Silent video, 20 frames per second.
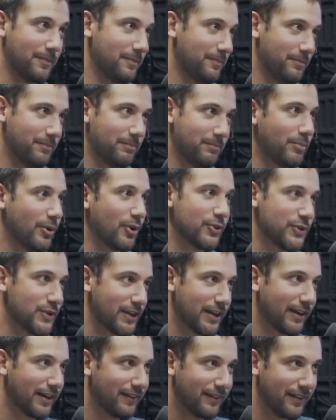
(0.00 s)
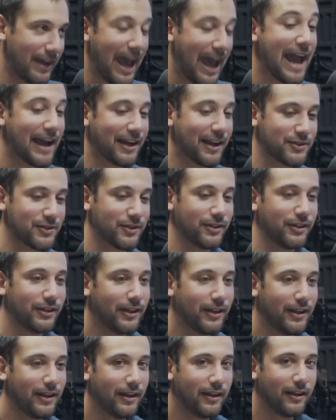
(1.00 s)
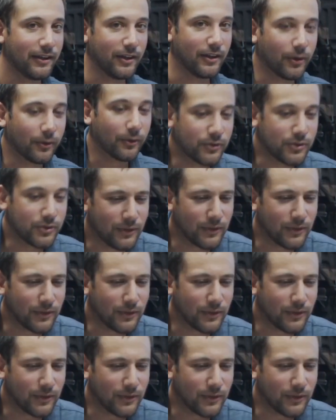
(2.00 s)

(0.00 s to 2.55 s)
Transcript: person, the actor, do